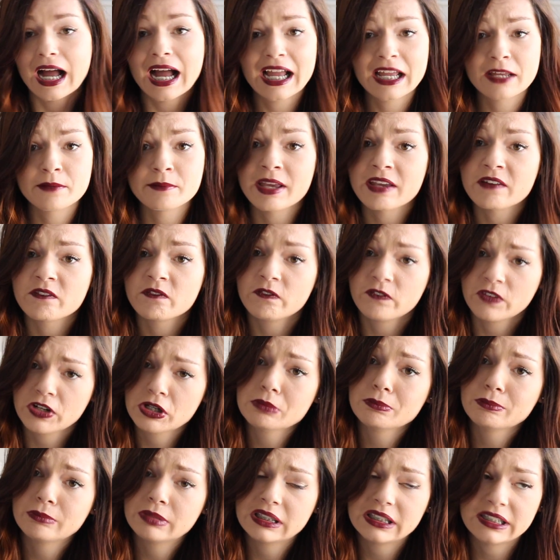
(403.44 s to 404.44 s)
I am a
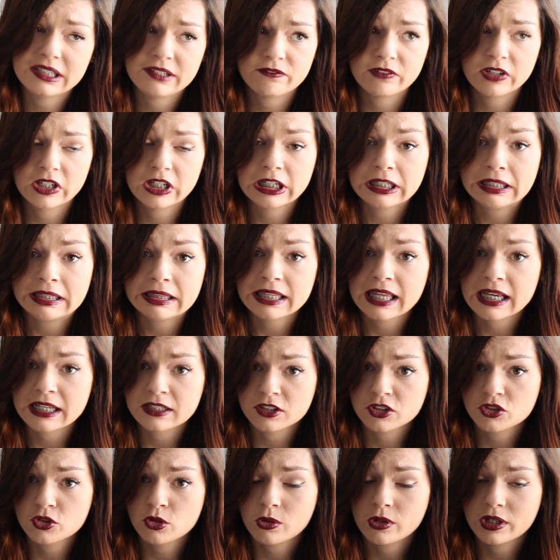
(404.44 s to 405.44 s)
firm believer
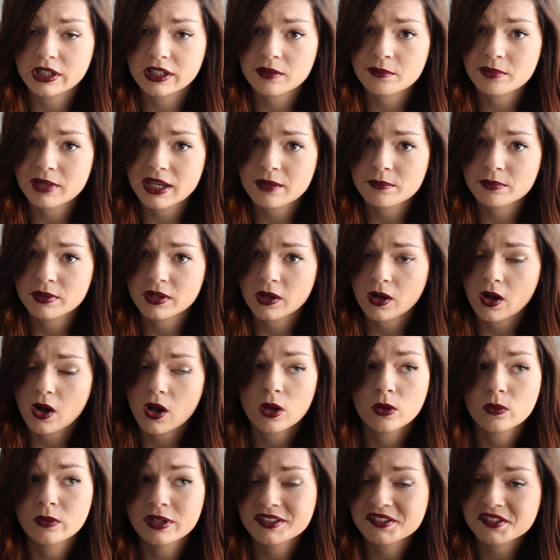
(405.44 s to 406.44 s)
that the toilet paper
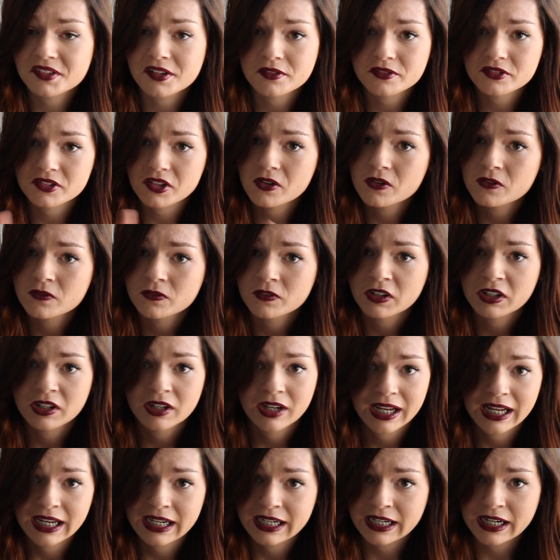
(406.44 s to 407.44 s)
always goes
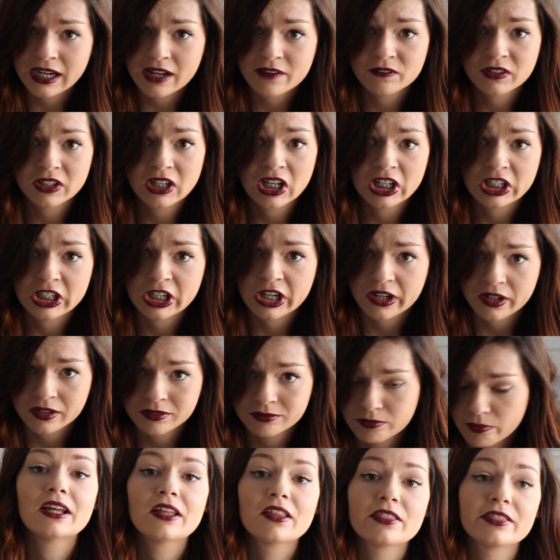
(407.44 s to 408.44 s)
over and never under.